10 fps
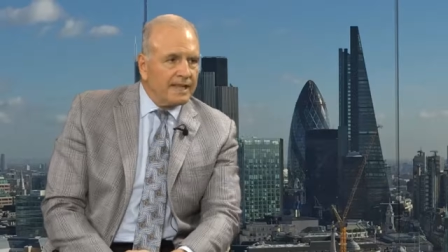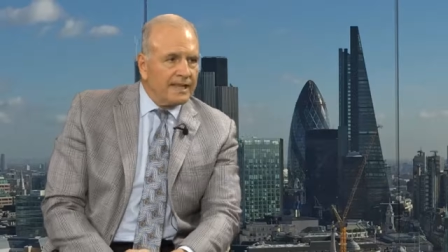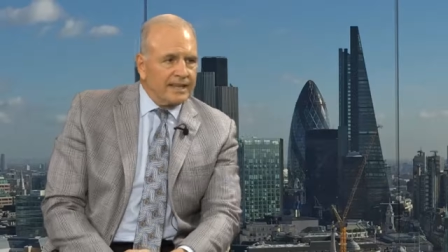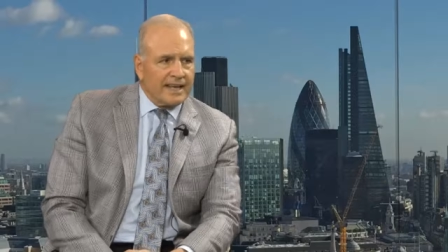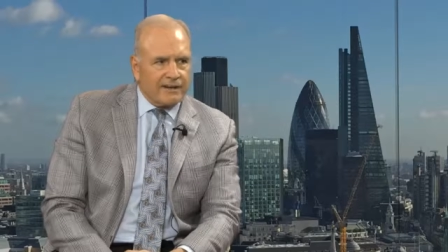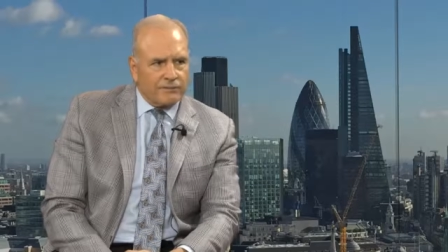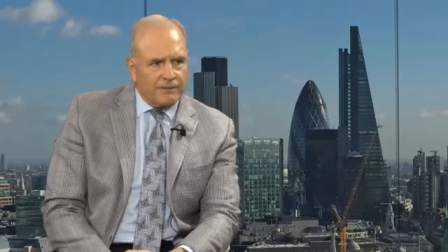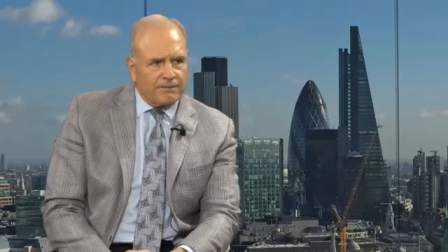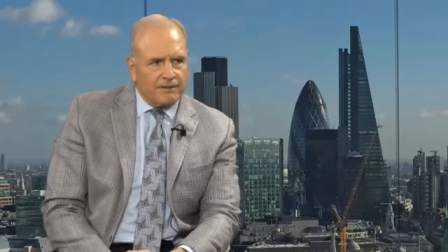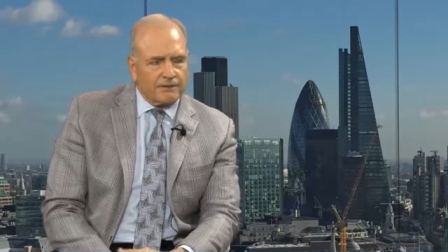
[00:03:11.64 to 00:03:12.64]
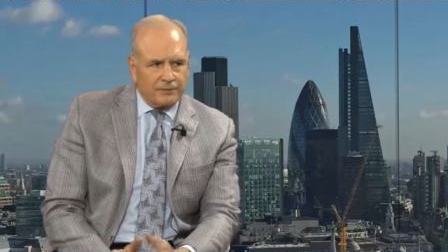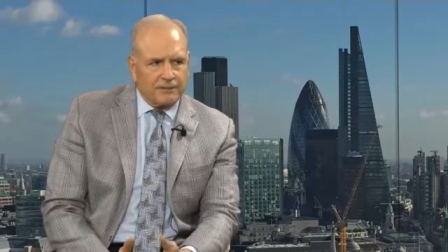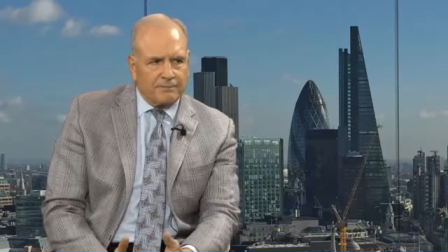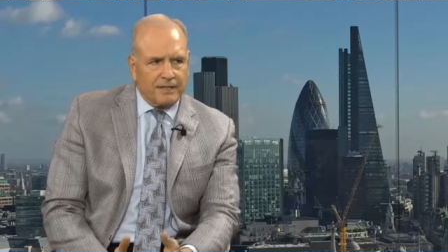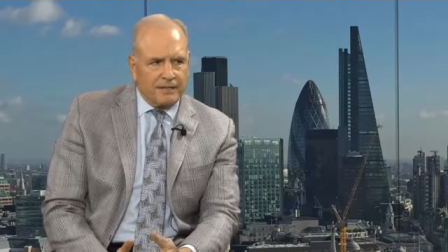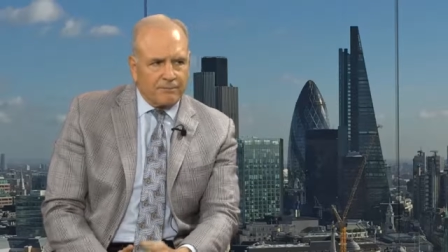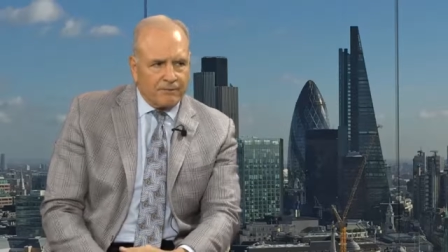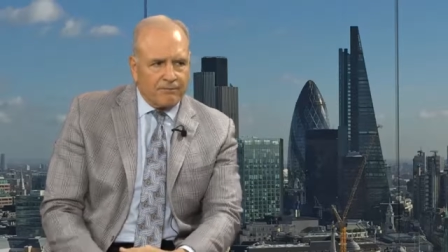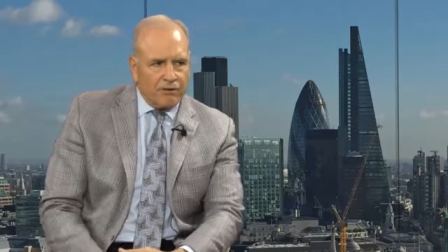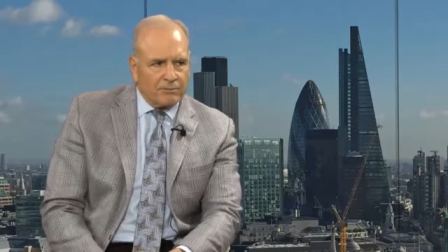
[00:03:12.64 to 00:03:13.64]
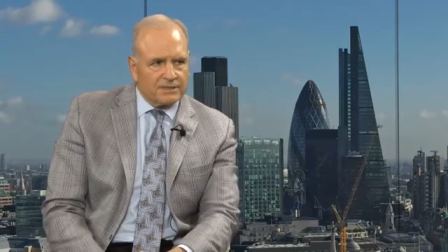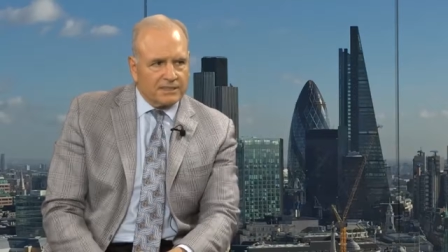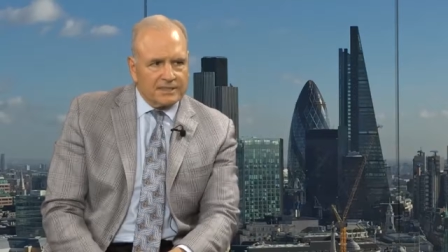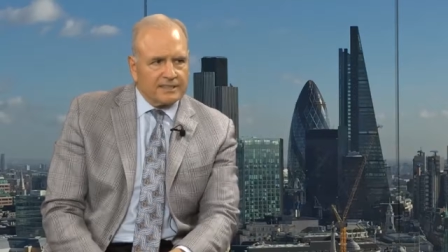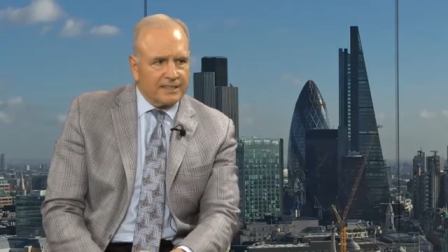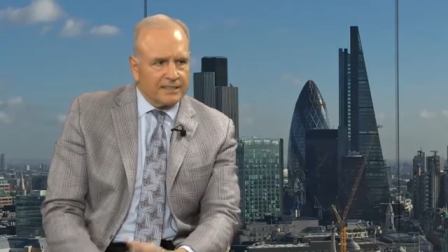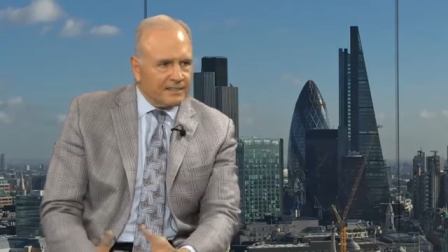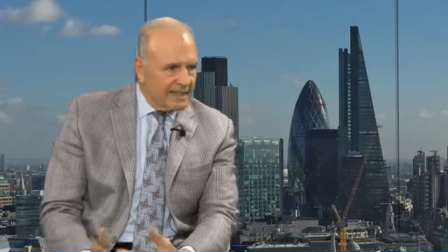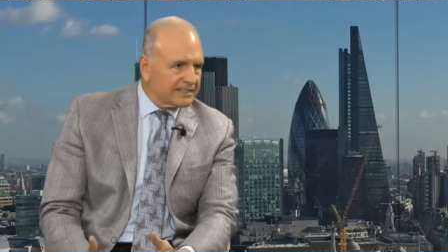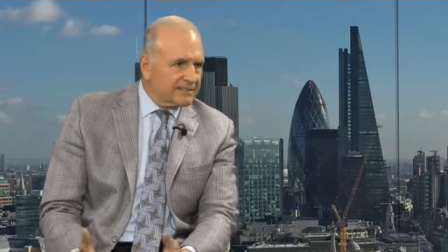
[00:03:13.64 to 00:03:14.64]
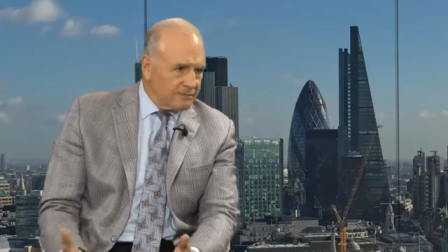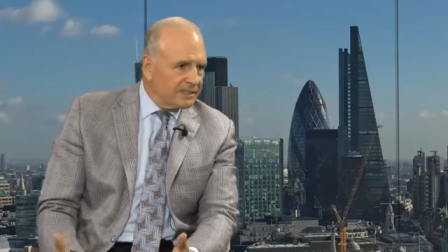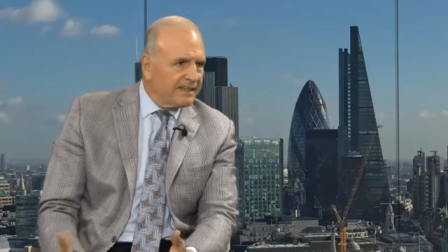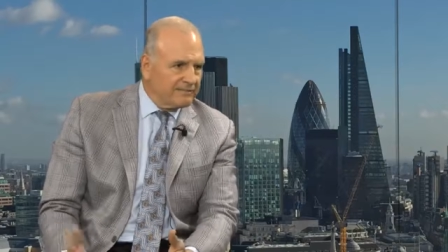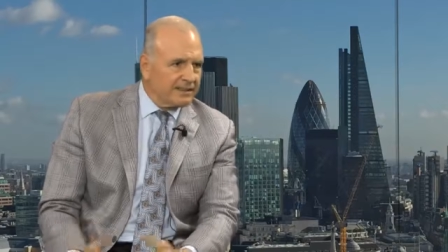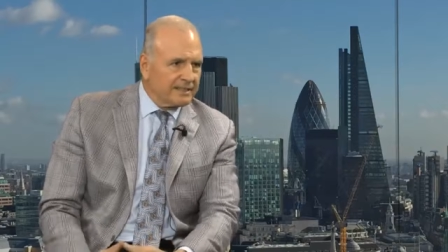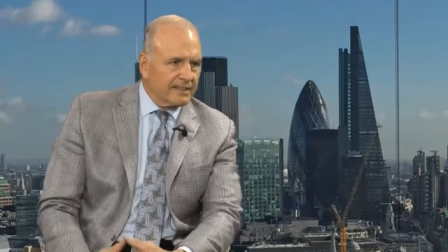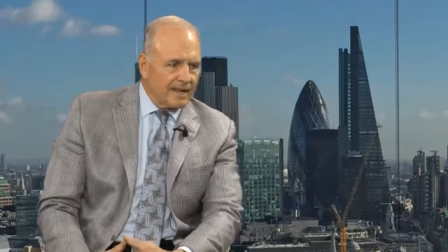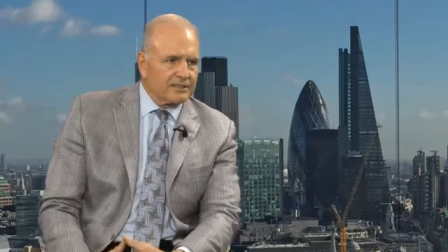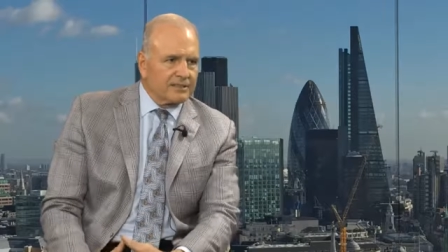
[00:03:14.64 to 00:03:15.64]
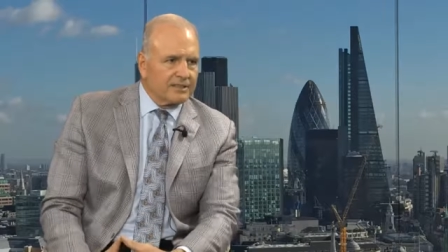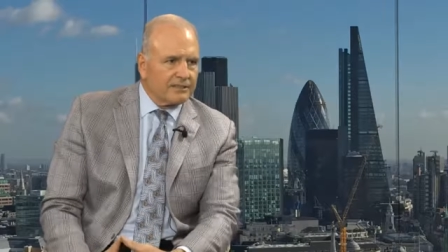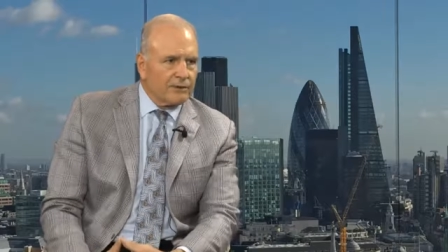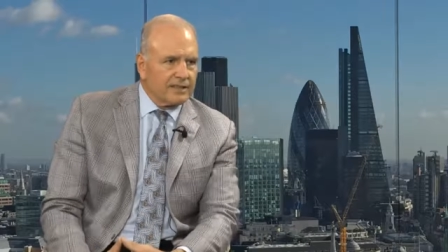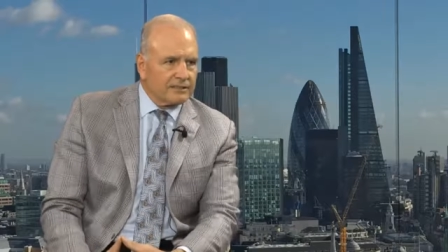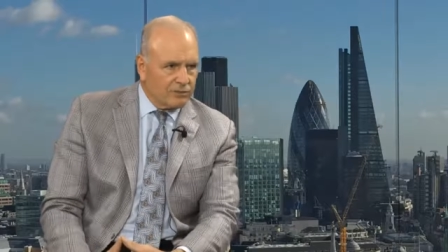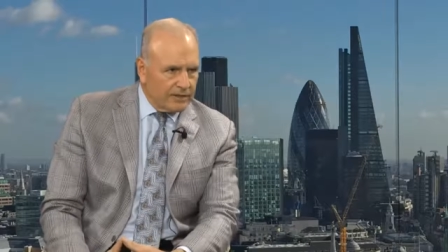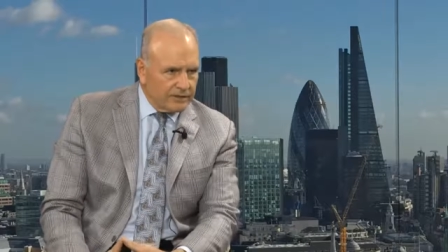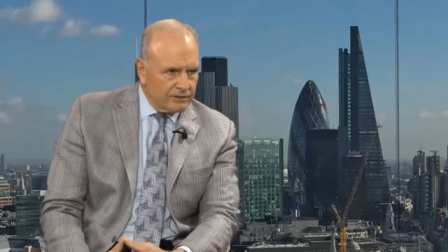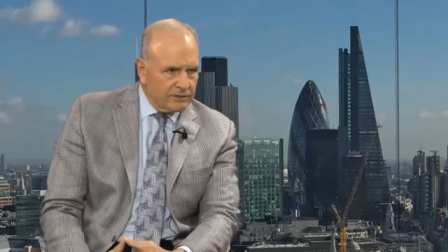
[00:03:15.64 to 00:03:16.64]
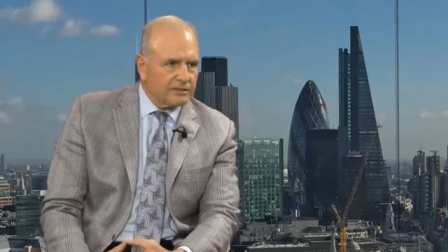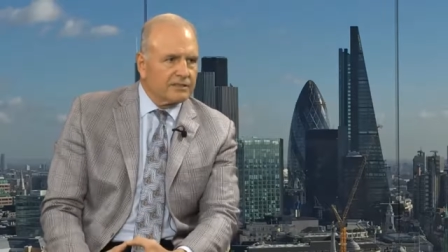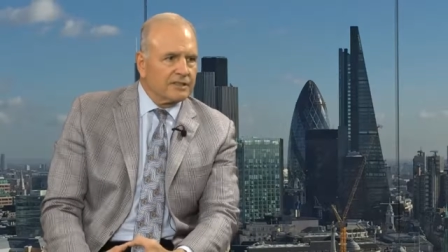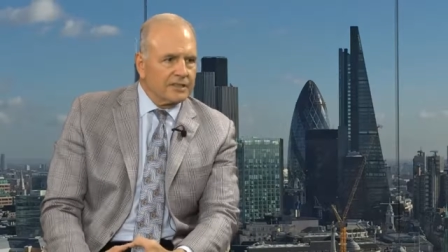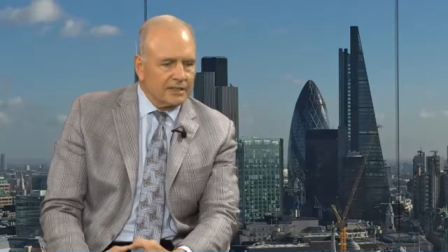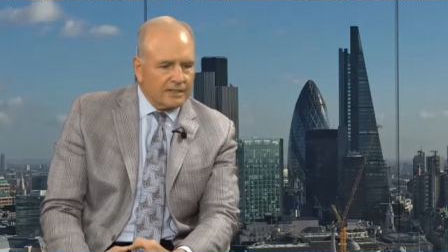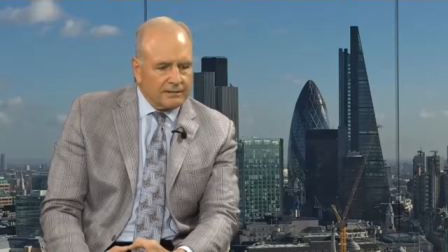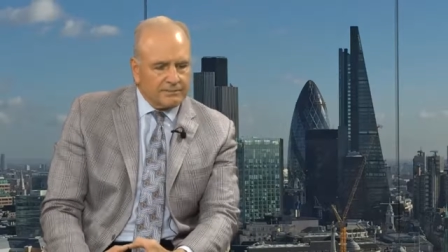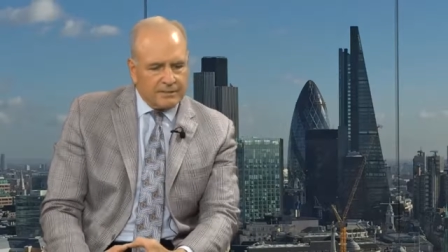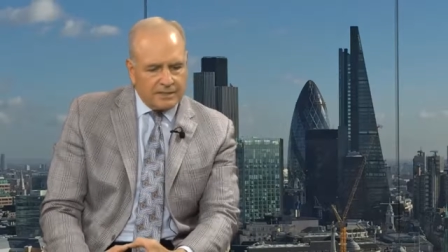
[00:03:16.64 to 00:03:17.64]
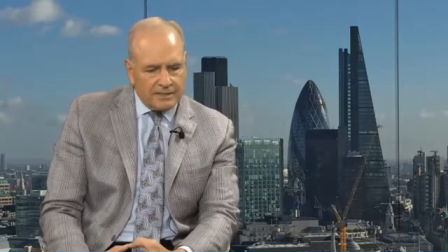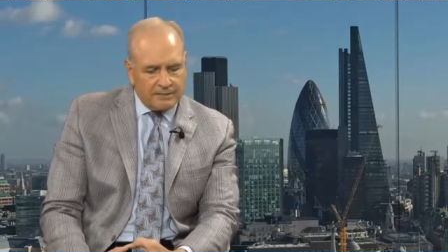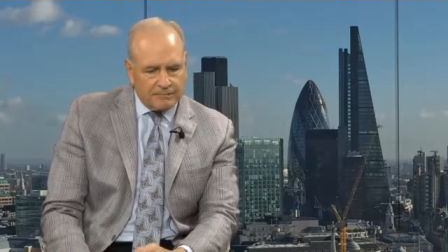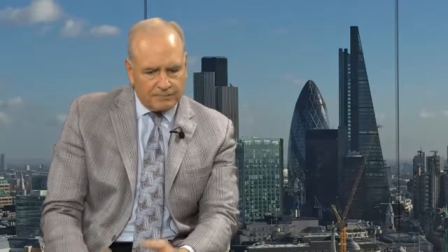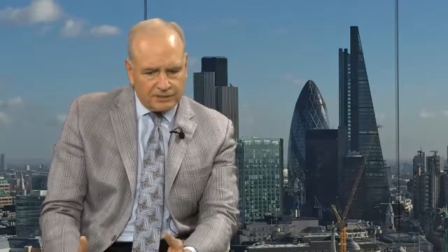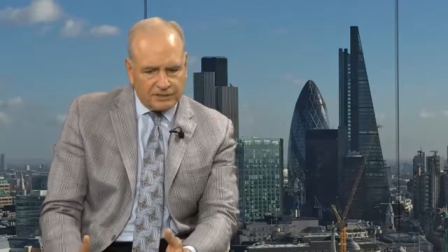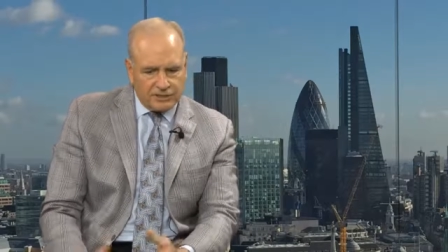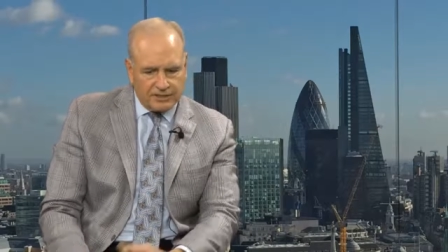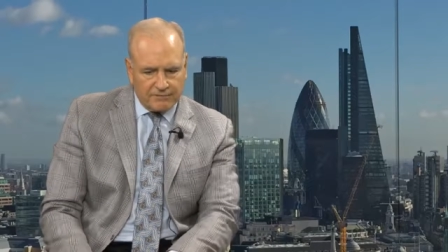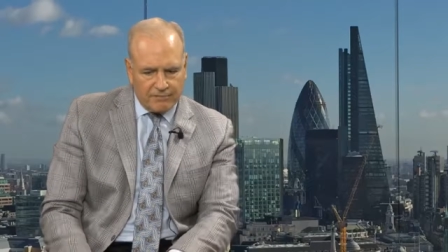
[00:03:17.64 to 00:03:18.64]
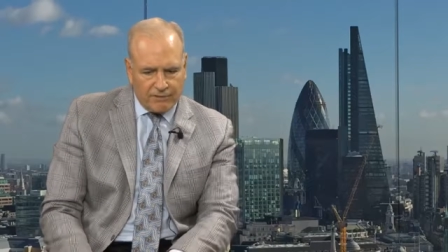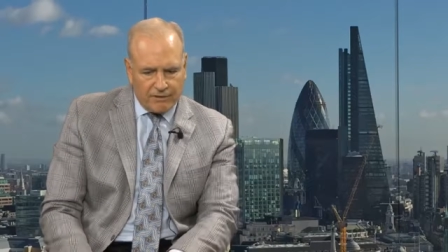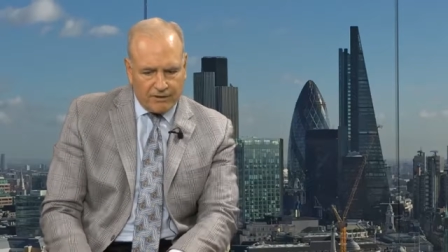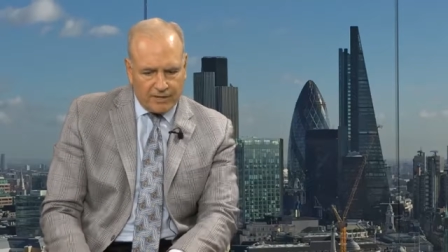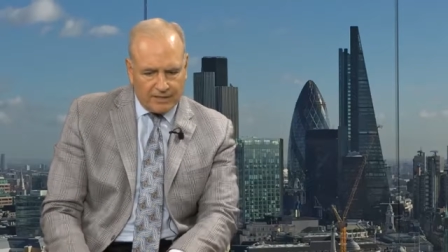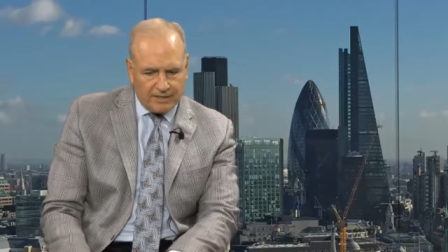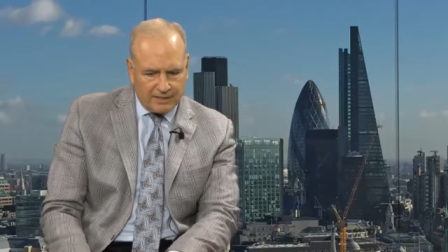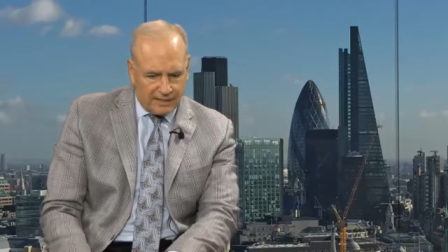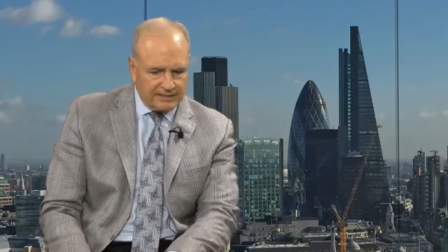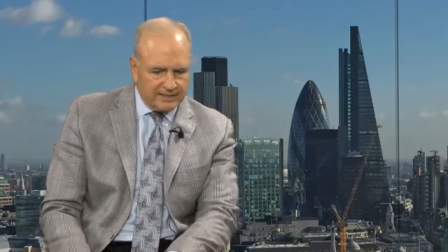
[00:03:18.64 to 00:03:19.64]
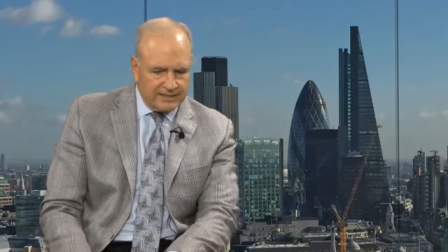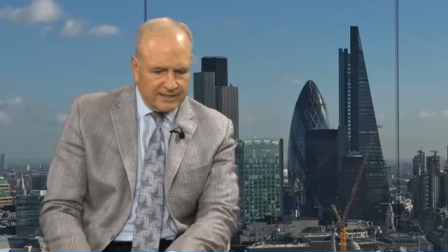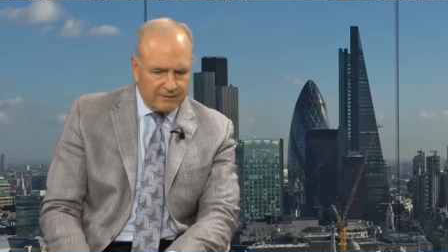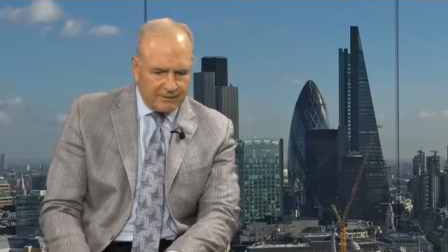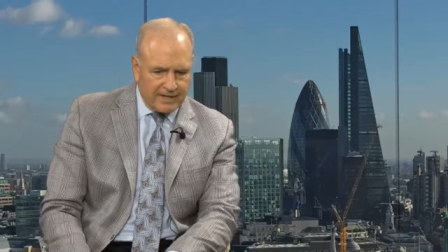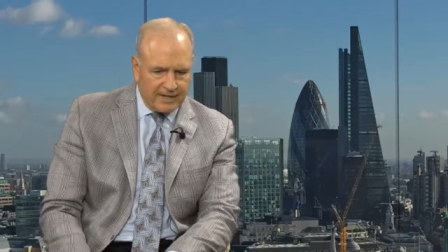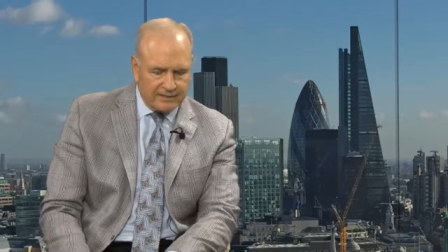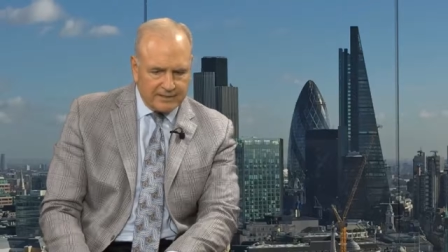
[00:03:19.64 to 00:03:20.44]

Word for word: Yeah, we felt good about our performance. In in the last three have been actually quite quite right. good uh, uh, position for uh, us in that regard.